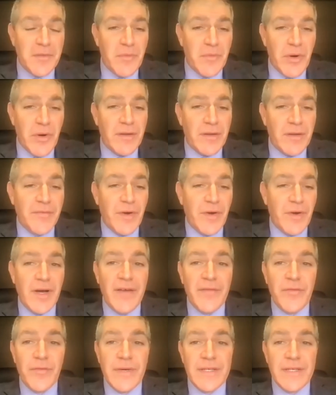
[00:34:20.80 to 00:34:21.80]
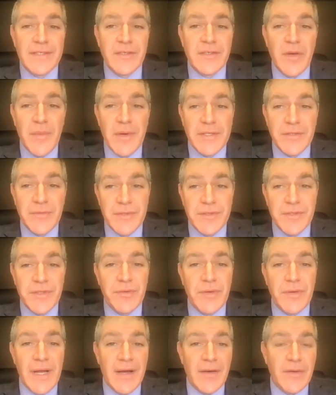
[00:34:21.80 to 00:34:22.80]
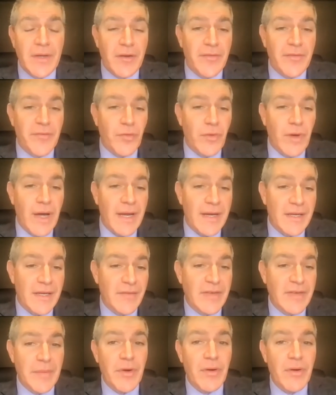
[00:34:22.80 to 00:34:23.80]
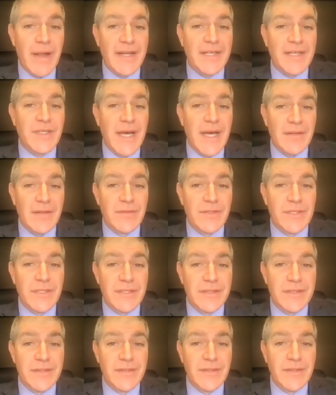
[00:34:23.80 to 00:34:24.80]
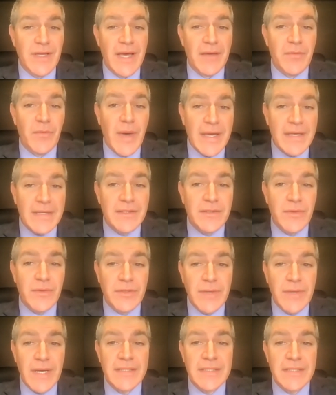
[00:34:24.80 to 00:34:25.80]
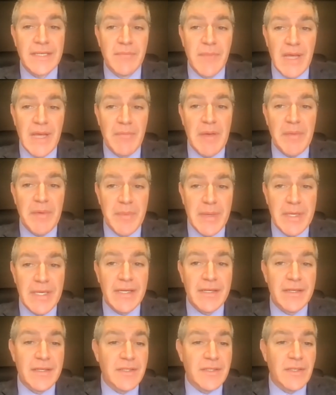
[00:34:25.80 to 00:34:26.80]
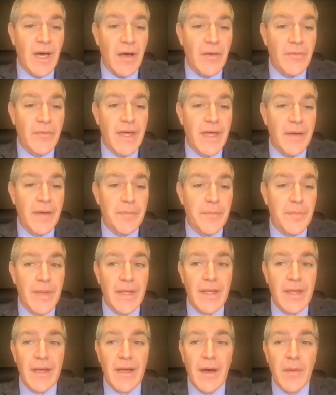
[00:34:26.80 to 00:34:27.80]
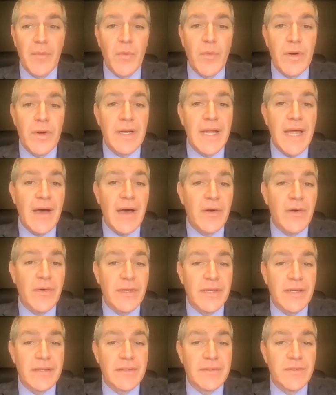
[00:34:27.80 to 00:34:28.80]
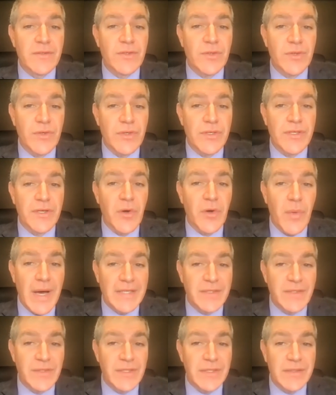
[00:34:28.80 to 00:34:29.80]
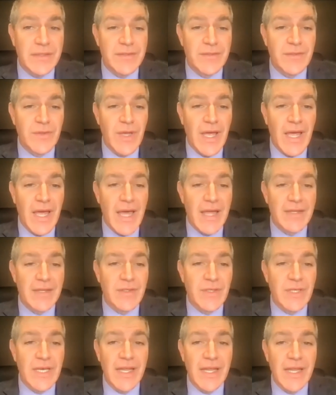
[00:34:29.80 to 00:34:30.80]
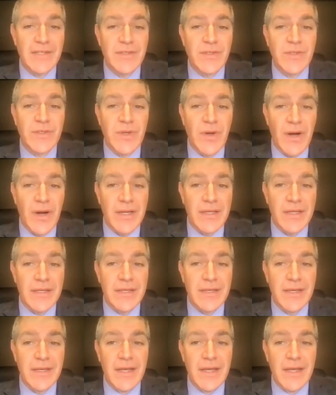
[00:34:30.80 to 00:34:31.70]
Merkley, for covering so much rich ground on a variety of democratic challenges and ways to address and maybe begin to solve them. We're now going to turn to questions, and to get us started,